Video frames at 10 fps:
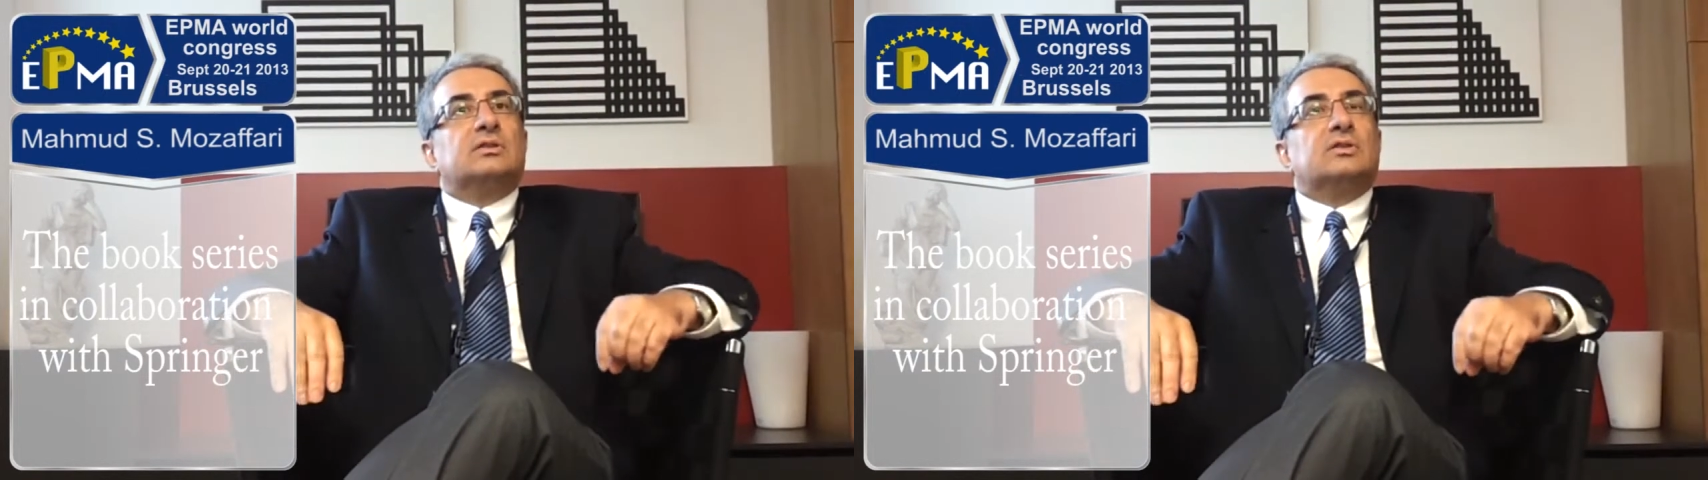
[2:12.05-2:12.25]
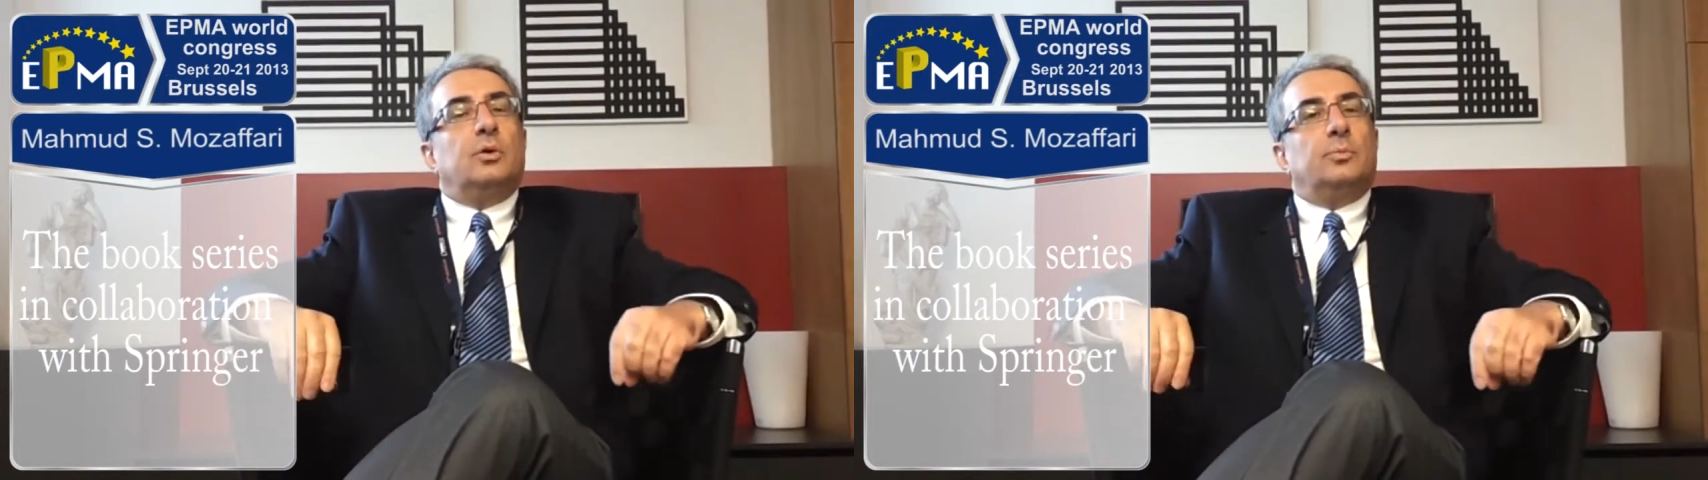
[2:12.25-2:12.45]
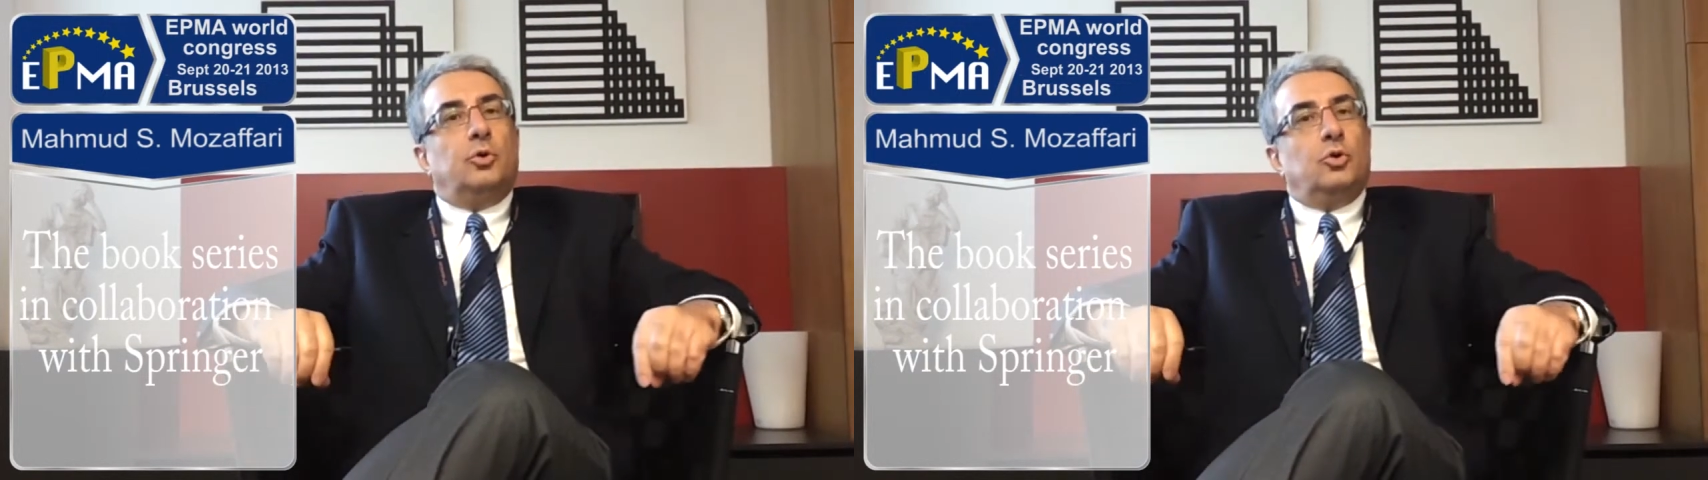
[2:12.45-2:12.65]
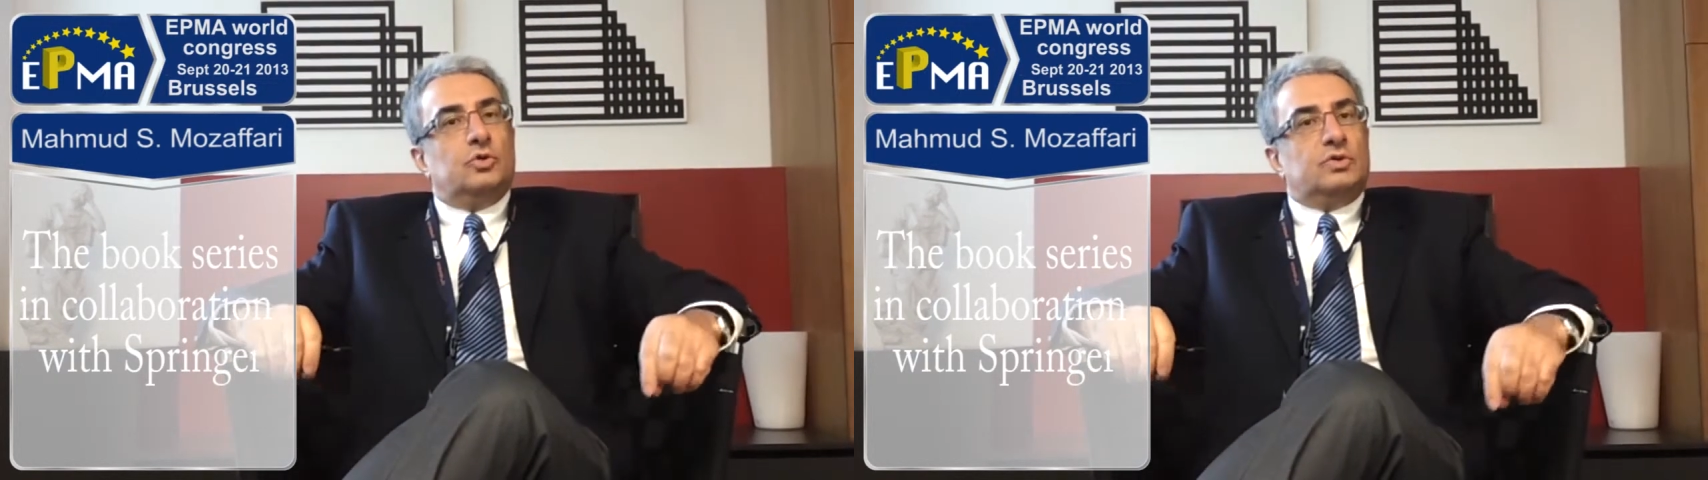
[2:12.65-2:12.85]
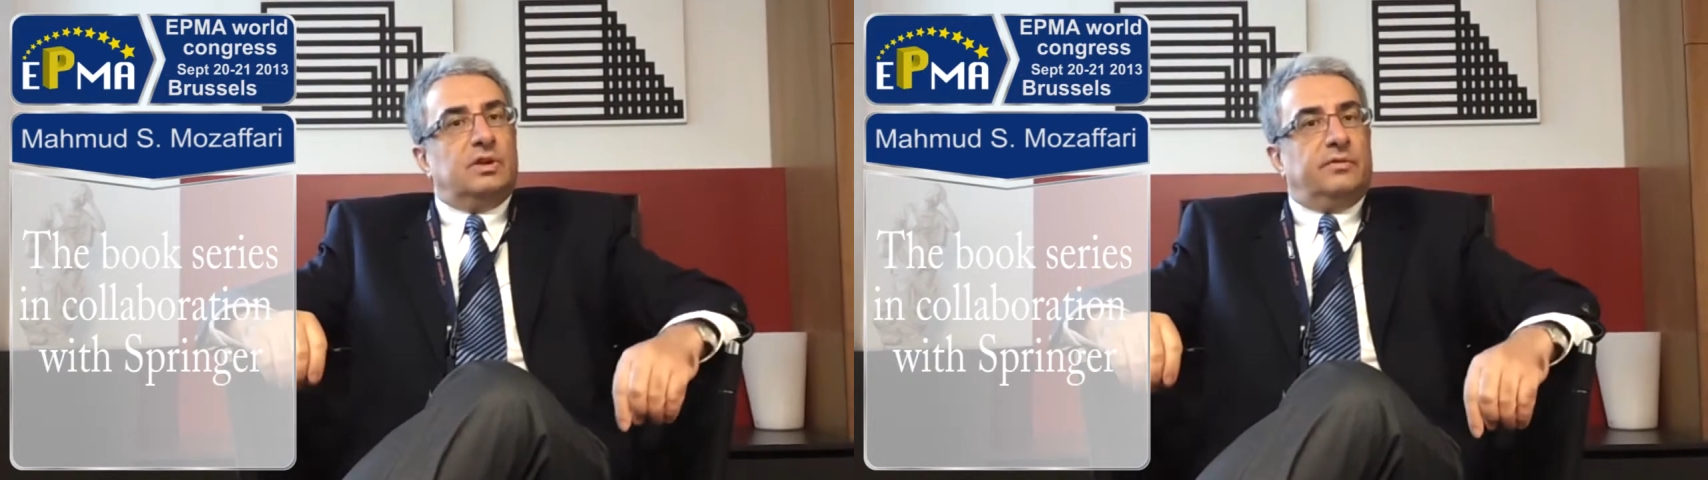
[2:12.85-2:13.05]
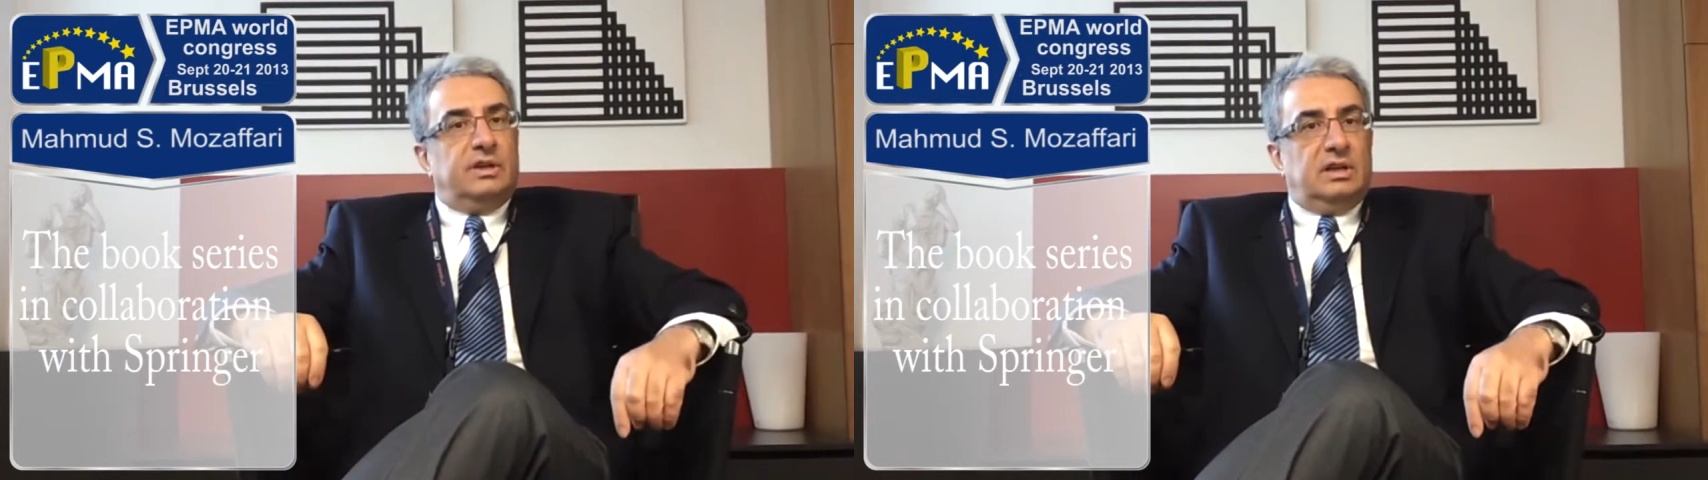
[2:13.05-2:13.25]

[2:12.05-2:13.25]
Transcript: composed of